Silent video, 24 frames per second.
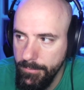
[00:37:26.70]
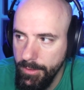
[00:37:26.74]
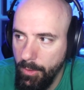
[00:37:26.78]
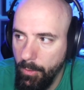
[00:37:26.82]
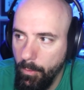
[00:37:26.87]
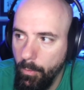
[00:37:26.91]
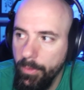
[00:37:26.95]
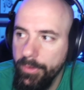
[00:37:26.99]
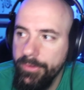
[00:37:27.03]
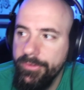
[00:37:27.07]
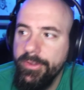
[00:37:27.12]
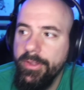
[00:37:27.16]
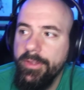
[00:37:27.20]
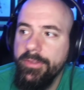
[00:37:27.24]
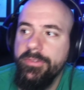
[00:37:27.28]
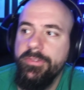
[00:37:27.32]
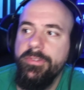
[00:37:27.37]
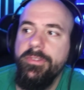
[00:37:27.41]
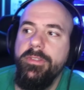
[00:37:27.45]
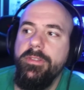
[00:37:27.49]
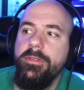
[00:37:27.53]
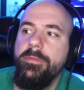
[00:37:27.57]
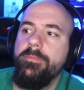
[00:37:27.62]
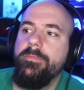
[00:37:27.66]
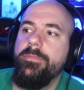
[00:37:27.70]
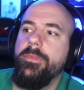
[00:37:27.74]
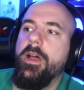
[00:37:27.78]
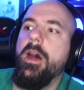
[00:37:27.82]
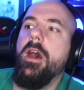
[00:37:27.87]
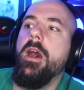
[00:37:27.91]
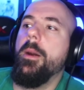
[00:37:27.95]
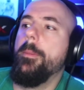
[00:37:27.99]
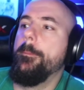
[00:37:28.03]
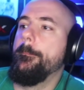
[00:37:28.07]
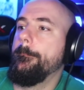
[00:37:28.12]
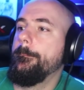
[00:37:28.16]
We shall see.
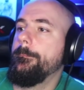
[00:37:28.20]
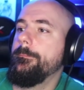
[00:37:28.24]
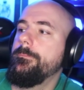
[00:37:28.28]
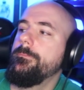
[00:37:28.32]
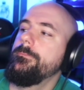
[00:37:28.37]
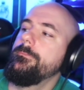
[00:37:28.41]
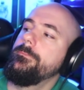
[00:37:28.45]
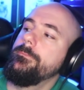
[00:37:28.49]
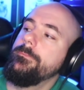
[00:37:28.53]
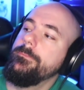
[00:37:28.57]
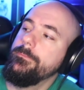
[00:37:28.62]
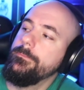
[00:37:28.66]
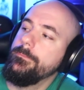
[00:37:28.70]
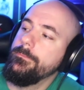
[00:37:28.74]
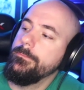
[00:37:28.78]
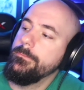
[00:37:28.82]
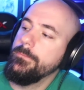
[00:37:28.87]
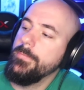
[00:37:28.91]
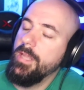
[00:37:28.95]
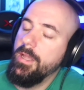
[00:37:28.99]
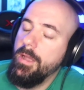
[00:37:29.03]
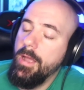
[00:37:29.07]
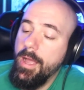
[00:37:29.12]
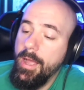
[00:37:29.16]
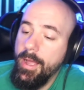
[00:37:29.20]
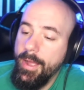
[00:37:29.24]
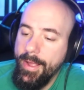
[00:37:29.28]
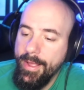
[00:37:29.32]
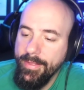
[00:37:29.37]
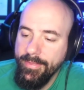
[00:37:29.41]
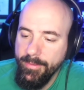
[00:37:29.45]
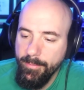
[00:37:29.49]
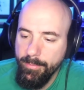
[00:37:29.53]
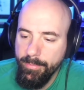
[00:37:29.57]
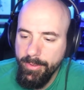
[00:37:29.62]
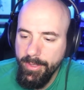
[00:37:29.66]
Um, I
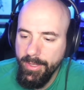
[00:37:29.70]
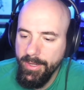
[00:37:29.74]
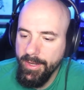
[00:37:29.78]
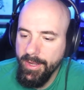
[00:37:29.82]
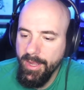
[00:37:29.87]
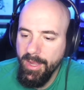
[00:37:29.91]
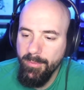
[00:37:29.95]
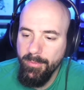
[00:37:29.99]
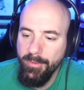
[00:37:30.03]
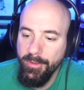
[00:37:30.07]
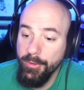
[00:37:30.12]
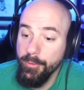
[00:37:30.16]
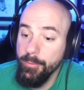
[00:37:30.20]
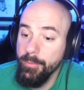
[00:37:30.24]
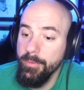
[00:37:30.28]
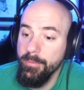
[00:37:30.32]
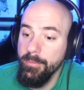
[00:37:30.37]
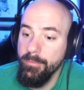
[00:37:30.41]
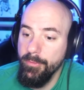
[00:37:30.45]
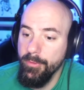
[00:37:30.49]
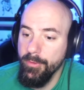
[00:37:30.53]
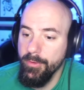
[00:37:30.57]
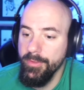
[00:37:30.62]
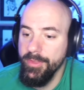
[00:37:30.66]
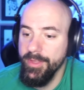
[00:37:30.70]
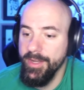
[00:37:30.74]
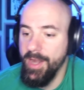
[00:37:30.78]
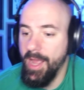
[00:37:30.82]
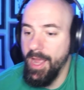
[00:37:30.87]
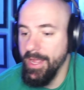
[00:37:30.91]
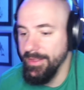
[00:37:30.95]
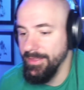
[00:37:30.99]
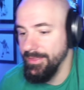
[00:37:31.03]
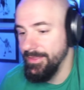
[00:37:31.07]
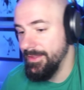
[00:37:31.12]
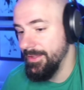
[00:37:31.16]
had to play the game a little bit more than
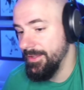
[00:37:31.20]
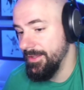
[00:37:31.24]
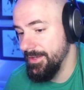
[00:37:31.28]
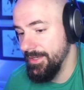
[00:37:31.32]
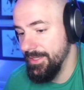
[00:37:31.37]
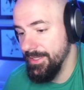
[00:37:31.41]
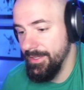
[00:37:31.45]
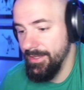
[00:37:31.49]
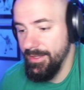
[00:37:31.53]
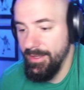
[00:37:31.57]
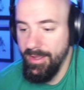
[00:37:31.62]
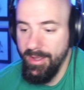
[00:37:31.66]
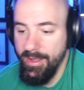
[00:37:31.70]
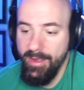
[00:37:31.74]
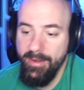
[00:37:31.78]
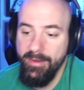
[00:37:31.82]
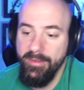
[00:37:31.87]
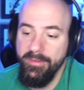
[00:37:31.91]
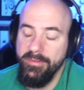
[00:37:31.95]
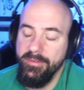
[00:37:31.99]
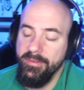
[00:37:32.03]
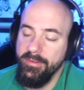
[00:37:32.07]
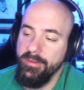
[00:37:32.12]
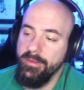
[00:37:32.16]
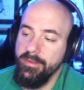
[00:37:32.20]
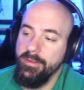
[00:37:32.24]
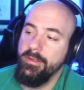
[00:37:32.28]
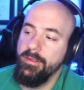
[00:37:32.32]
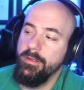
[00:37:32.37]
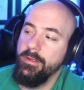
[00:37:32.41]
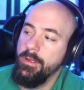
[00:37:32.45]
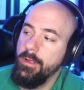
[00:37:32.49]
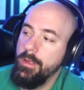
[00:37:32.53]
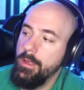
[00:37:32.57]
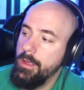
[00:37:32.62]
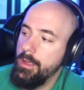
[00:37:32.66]
I did, honestly.
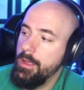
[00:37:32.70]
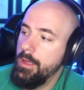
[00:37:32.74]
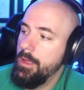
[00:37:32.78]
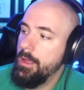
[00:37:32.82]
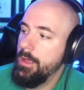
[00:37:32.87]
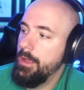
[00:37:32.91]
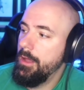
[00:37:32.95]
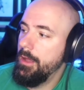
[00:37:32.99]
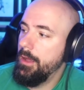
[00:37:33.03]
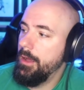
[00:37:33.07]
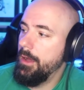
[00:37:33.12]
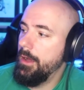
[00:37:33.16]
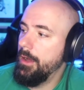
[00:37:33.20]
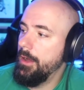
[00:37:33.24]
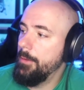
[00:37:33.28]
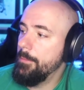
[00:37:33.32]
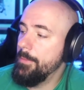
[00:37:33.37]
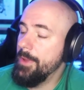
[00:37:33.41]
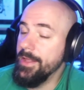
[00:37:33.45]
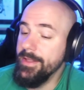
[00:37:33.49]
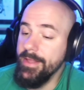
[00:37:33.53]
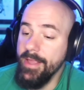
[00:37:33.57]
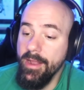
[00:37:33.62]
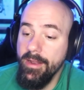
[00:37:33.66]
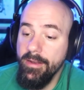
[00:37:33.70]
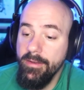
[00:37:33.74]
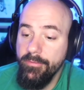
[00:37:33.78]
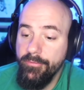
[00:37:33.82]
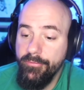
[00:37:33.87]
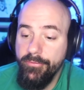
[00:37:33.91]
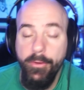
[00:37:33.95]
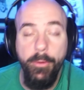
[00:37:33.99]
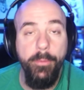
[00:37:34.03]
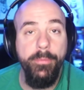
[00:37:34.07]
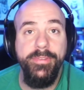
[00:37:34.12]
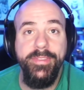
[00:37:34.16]
Um, and then
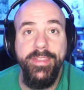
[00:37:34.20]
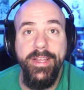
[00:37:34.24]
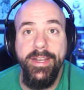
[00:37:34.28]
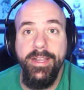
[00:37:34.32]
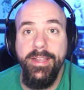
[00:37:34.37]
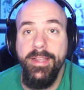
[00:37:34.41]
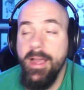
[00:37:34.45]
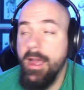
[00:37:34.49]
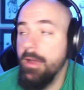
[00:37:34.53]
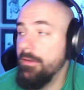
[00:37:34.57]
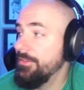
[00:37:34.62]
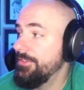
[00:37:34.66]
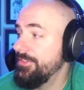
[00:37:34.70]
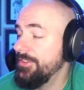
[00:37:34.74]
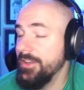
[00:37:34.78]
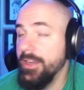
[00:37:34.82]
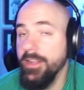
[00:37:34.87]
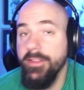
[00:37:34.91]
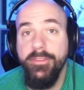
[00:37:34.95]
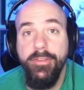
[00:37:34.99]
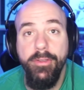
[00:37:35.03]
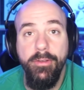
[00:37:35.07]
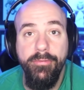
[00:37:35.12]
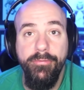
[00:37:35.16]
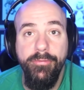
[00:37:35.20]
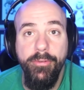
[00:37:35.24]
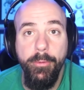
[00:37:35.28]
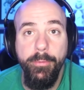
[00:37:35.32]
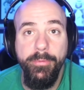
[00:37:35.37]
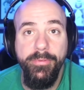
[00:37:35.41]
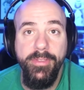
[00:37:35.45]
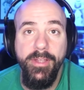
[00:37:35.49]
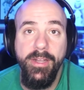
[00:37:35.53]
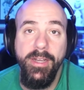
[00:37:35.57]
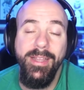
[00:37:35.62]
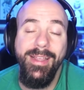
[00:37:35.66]
film study. Obviously, they took
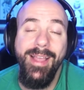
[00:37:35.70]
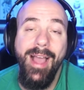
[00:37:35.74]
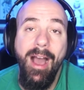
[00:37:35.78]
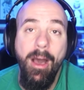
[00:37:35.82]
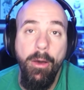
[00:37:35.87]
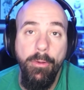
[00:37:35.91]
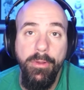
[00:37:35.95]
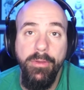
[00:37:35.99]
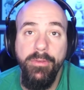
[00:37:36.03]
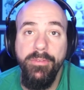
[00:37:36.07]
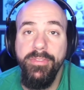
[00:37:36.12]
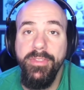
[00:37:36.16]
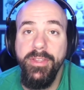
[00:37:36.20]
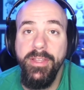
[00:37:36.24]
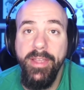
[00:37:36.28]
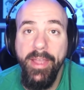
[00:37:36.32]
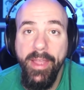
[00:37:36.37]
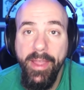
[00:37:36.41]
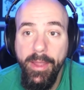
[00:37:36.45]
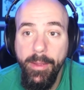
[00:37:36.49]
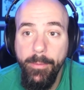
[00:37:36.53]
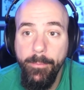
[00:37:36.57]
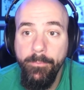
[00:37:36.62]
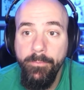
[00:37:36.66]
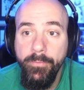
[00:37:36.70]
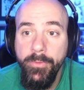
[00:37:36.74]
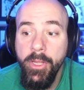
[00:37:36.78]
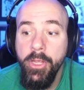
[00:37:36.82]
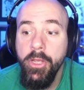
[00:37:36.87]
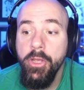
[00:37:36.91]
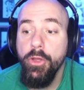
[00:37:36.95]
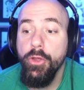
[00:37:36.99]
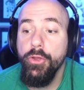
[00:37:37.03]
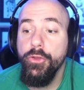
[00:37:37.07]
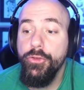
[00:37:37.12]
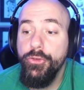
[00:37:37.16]
film study out of the game.
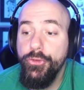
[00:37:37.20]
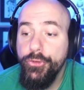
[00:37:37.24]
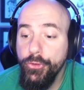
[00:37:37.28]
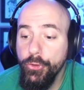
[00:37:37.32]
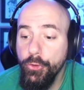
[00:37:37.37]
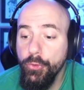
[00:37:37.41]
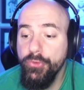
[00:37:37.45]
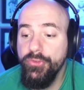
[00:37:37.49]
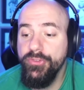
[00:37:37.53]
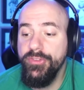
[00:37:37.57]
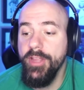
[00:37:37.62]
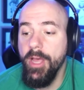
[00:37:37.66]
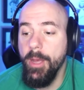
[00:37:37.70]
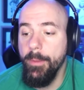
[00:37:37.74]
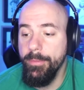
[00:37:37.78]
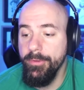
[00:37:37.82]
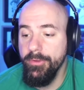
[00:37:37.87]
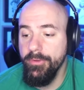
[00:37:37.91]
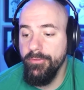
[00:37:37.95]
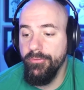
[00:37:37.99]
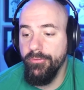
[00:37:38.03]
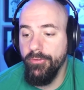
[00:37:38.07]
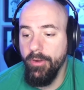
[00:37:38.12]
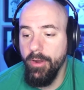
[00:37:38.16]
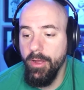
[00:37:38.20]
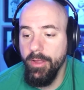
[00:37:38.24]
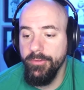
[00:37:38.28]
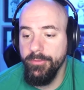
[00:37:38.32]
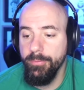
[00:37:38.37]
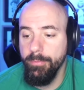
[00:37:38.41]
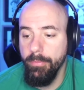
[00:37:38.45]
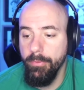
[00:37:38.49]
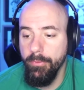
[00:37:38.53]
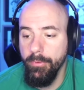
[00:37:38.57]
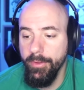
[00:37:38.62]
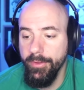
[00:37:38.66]
Huge W for us,
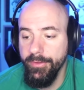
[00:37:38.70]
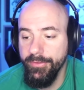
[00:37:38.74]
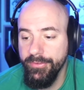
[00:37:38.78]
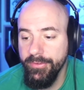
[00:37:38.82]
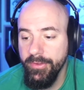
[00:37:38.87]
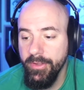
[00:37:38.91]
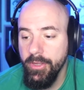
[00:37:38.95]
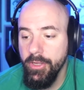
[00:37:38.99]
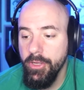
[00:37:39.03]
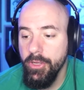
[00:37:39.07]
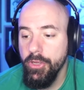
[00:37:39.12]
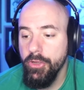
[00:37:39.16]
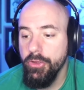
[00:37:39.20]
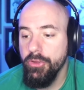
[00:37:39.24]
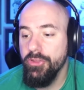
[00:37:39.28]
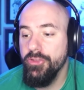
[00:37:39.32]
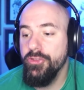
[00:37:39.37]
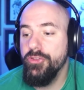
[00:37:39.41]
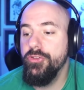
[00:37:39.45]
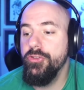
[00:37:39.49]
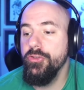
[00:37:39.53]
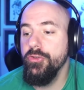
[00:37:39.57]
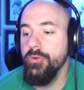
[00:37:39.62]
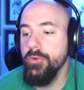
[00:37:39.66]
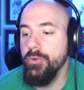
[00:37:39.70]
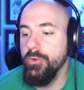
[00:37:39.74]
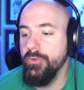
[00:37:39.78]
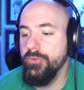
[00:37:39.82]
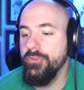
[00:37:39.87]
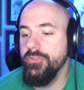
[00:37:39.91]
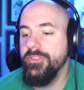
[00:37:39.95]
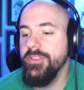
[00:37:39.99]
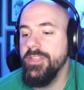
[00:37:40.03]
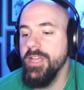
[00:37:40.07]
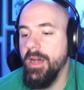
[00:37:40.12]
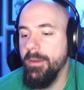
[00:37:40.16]
boys.
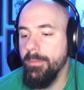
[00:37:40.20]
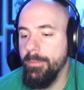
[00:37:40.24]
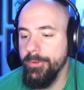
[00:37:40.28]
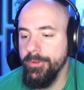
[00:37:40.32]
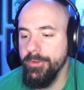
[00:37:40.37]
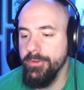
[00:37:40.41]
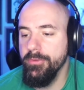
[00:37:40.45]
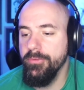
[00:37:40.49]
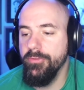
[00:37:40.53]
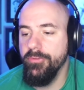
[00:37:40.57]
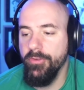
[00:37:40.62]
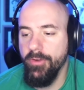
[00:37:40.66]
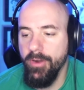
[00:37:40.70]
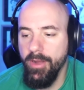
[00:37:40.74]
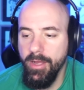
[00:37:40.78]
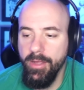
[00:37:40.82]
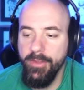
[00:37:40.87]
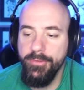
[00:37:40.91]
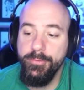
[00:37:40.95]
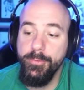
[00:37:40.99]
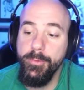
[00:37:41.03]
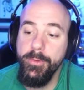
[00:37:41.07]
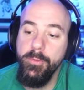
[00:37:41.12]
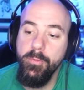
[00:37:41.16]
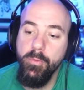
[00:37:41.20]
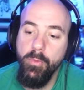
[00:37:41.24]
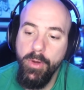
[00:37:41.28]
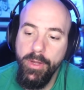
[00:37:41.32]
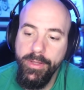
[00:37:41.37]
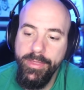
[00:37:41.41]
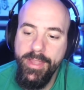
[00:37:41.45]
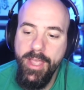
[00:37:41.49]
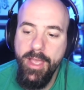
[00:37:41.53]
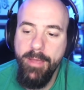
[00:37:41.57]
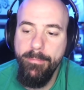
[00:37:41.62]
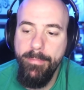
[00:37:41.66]
Huge W for us. We
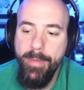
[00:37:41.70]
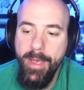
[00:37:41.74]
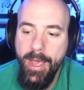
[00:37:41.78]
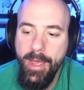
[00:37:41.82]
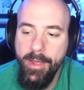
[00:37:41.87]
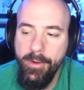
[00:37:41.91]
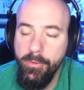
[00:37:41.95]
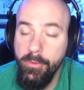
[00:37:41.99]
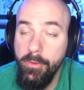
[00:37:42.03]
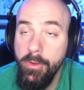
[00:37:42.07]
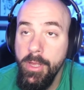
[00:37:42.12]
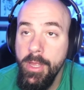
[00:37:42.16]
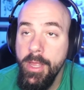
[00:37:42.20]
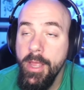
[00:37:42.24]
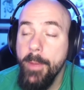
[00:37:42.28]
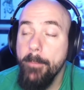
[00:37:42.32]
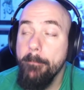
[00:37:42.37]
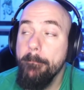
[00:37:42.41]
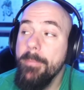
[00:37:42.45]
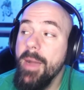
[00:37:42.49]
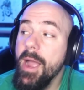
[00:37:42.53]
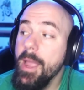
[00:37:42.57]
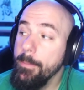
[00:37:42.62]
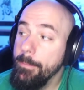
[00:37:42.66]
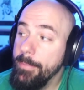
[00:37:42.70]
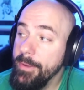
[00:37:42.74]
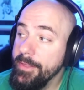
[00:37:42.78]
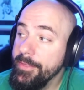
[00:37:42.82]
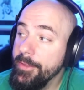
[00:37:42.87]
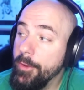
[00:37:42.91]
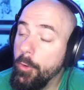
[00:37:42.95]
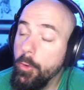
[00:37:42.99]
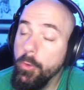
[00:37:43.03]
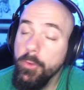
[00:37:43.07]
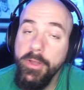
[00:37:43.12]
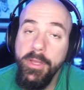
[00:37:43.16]
won that battle. Might be
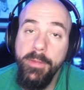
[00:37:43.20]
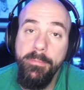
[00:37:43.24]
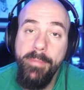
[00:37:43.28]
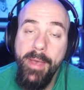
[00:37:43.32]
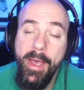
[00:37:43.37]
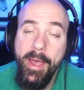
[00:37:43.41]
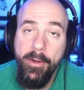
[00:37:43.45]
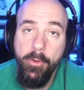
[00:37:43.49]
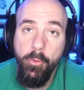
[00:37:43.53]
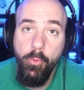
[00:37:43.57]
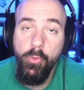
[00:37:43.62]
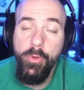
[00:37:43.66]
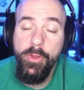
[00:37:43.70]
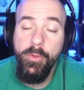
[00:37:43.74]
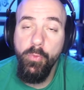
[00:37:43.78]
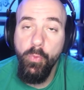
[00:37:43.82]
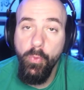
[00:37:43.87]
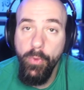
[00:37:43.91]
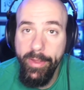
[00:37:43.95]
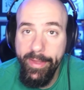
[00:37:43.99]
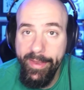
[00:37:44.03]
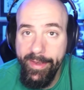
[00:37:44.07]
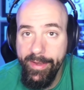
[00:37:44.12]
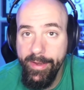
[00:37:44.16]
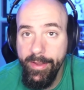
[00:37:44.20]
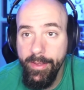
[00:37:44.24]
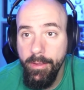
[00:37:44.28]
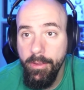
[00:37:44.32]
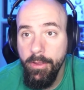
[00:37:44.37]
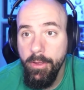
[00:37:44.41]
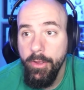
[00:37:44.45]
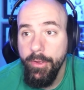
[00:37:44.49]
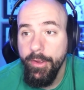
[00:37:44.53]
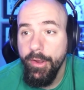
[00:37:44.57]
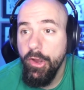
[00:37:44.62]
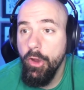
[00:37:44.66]
the only battle we win
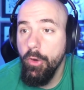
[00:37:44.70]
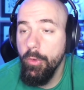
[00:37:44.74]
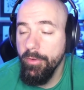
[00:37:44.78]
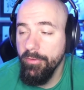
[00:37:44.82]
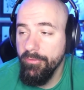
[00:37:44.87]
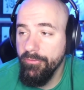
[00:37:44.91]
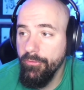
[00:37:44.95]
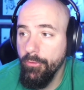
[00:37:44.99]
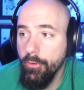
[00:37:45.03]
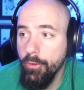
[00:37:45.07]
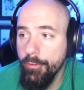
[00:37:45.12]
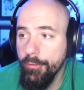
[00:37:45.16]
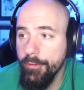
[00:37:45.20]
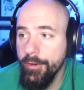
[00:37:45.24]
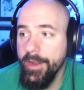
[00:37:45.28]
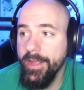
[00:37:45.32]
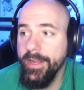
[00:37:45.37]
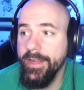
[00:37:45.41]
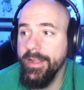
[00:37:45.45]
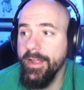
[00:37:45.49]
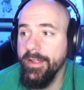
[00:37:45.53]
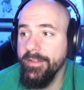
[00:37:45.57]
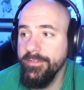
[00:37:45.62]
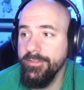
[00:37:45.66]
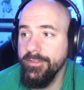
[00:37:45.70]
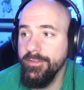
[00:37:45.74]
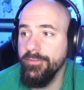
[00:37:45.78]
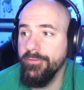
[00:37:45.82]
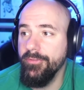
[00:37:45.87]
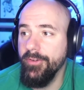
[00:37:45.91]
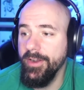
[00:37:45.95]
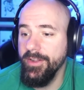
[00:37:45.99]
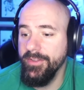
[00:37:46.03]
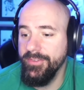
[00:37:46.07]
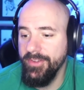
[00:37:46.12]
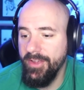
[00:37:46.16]
going forward against the
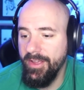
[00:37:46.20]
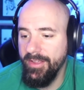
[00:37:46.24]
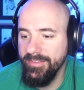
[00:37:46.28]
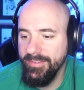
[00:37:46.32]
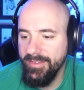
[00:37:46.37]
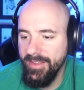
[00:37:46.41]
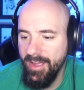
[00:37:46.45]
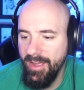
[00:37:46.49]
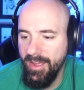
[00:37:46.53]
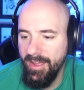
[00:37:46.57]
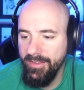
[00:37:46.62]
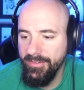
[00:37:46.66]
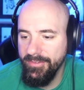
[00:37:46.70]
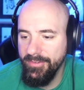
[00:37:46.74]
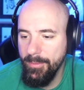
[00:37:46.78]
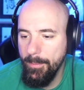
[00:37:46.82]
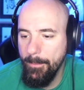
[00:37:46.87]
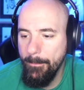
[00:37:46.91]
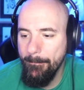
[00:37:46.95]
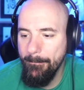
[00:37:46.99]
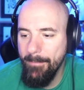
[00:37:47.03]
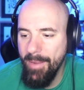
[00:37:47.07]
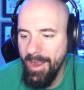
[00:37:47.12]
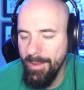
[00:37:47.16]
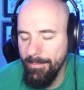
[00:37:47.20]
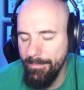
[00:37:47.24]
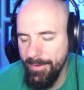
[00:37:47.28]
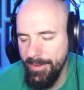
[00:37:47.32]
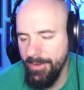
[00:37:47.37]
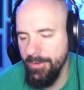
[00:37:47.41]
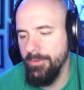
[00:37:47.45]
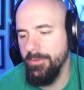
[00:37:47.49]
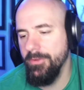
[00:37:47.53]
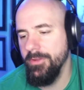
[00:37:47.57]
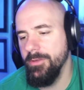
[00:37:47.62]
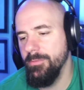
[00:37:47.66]
franchise guys. Might be
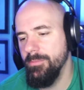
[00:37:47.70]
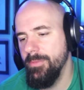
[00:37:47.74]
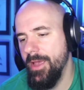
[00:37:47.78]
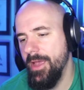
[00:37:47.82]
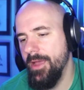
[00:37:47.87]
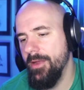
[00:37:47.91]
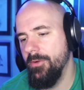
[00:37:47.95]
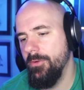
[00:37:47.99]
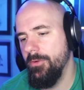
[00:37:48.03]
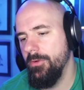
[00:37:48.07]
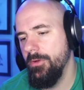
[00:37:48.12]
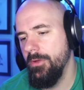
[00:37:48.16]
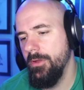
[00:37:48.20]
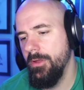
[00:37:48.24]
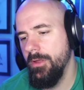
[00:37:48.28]
the only battle.